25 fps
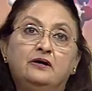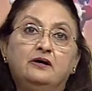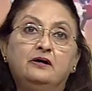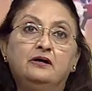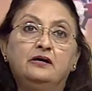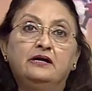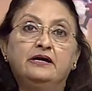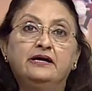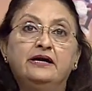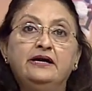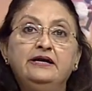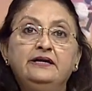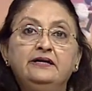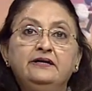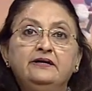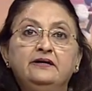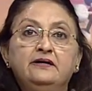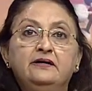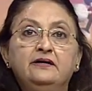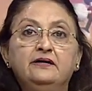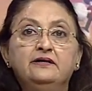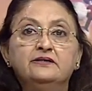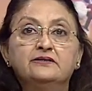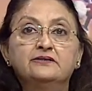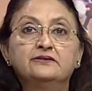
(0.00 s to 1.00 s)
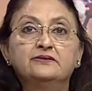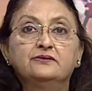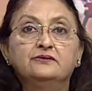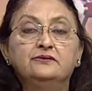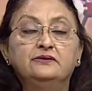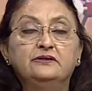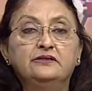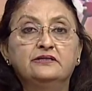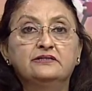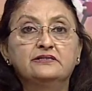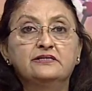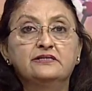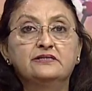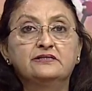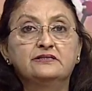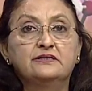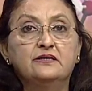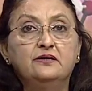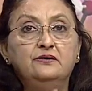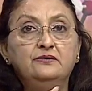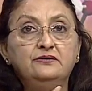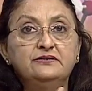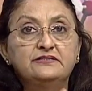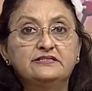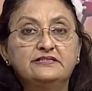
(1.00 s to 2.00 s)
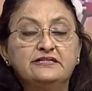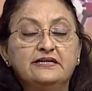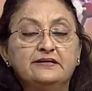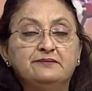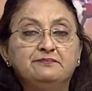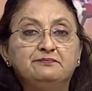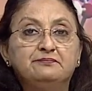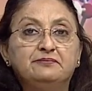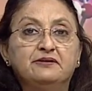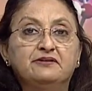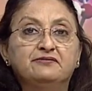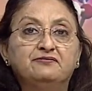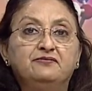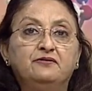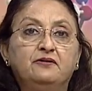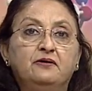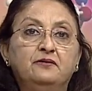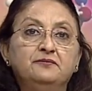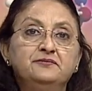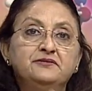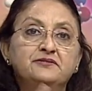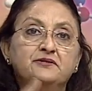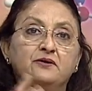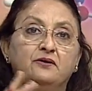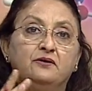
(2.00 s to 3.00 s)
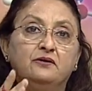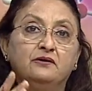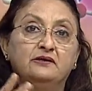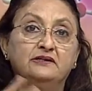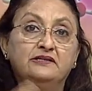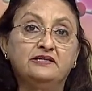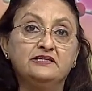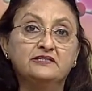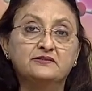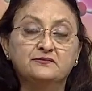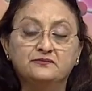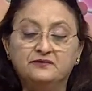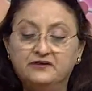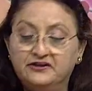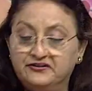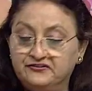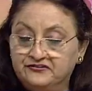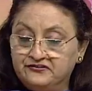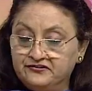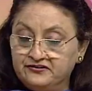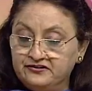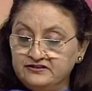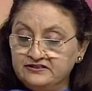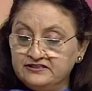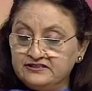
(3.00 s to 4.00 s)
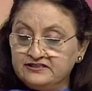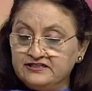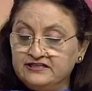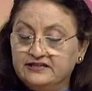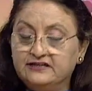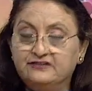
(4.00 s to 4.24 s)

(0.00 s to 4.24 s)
All right. So this is how stem performs all these functions.